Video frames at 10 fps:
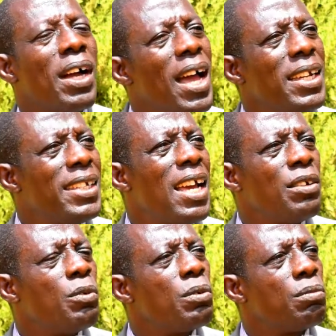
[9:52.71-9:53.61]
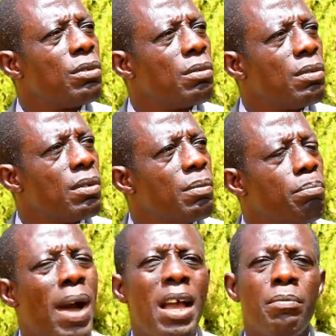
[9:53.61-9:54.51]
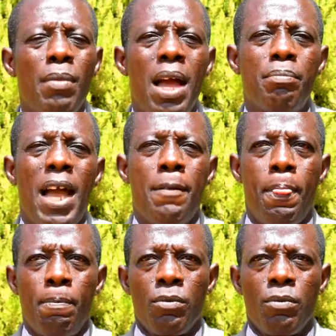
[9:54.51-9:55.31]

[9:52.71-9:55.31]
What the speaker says: and then my